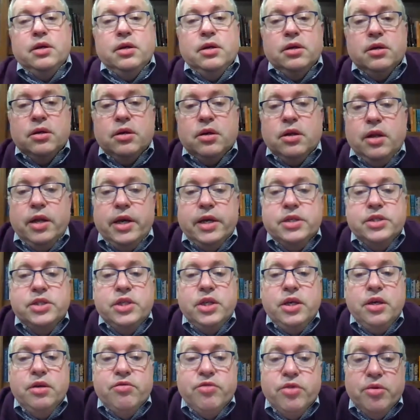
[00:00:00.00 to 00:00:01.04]
collects
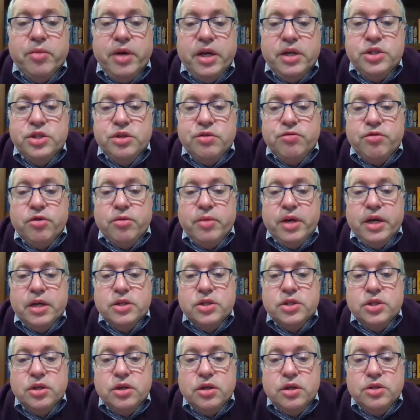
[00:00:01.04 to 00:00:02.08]
the information from
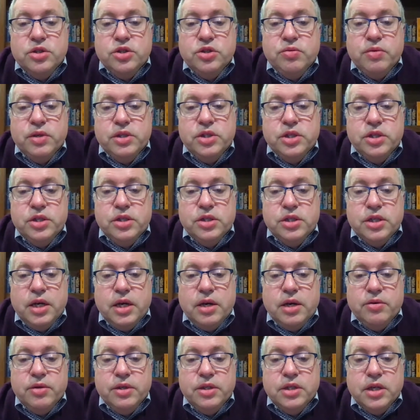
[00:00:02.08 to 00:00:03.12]
Exxon to which it is
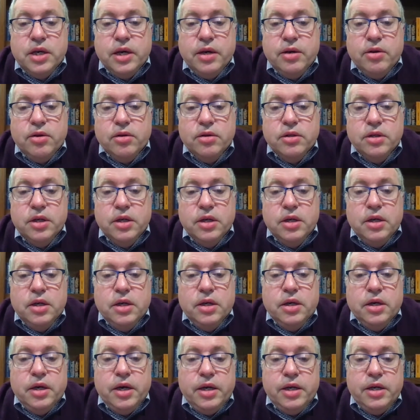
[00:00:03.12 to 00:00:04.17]
now entitled,
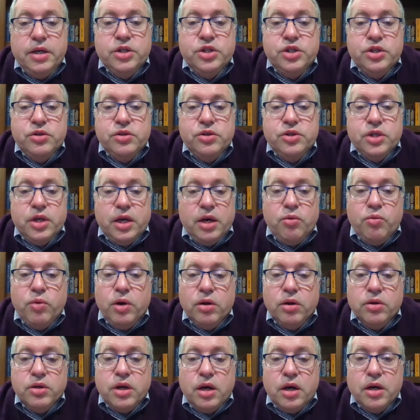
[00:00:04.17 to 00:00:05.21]
and issues a
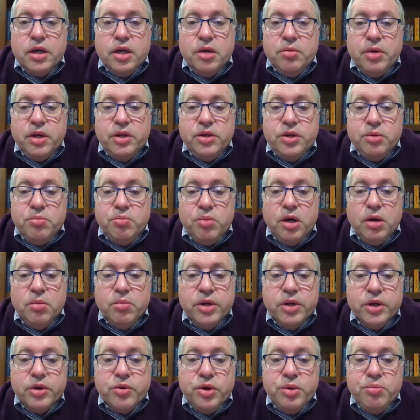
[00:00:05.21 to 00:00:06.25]
well-documented
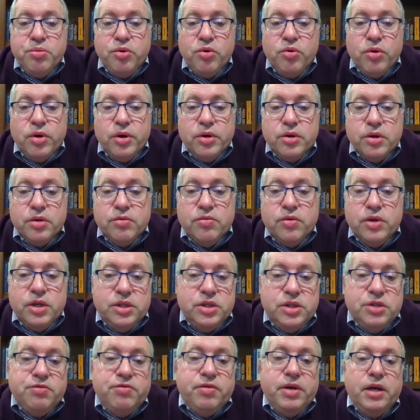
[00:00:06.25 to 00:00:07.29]
public report of what
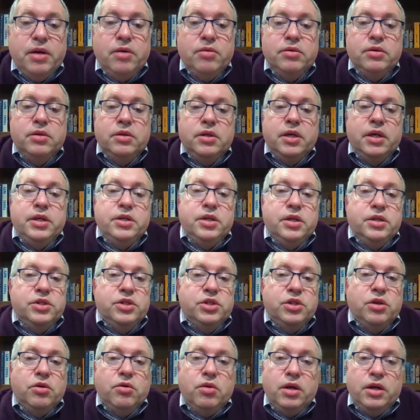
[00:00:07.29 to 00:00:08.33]
is found, and does
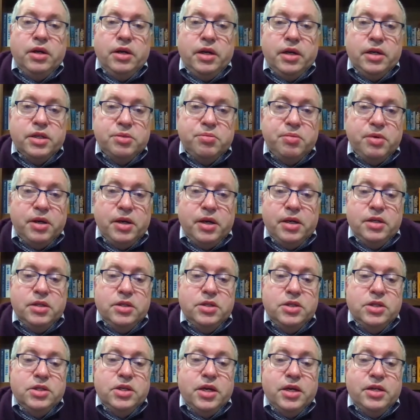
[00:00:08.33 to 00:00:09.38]
so on an expedited
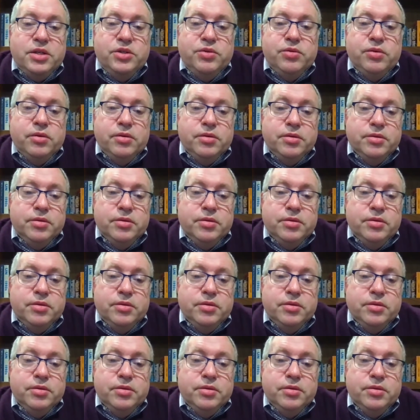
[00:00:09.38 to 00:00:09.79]
schedule.